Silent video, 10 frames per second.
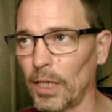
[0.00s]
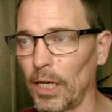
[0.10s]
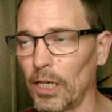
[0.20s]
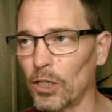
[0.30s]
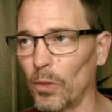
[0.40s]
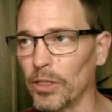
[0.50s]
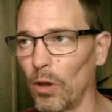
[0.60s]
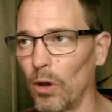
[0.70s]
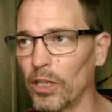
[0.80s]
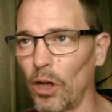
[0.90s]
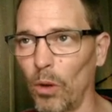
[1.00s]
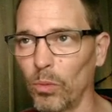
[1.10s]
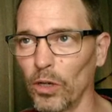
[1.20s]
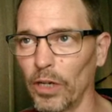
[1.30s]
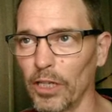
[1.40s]
so as long as our
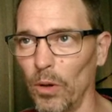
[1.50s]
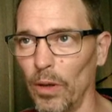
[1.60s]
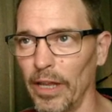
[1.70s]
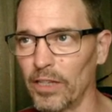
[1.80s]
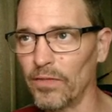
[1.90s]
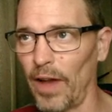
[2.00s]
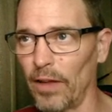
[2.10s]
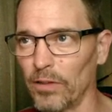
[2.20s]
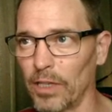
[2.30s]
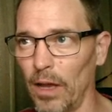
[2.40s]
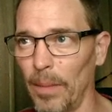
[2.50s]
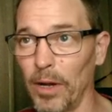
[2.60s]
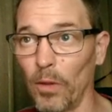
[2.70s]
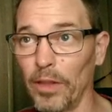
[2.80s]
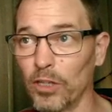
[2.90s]
rook is on this file, I mean
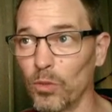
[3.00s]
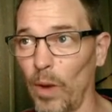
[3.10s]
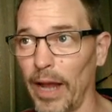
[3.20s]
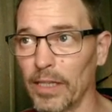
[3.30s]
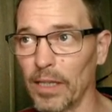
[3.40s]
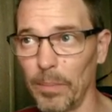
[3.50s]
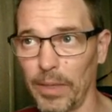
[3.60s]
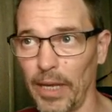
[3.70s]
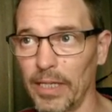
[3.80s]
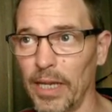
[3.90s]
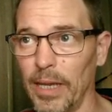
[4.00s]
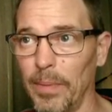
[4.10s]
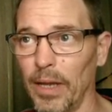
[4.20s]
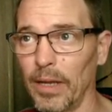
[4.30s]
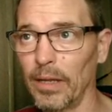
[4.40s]
on this rank someplace,
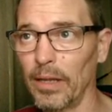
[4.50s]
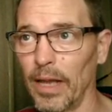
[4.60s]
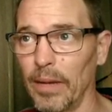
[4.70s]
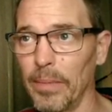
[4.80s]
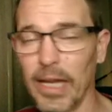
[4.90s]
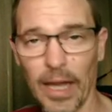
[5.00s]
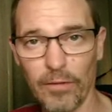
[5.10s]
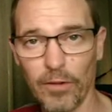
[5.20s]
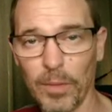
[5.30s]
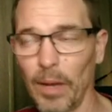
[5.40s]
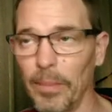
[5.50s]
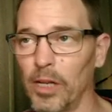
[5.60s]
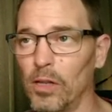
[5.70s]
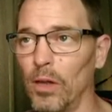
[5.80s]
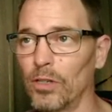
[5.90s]
keeping the enemy king from coming
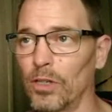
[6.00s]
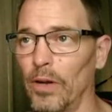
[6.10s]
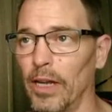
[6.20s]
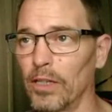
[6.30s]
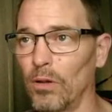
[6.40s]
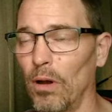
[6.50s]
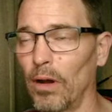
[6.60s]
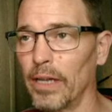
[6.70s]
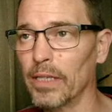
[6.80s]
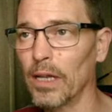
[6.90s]
closer, and as long as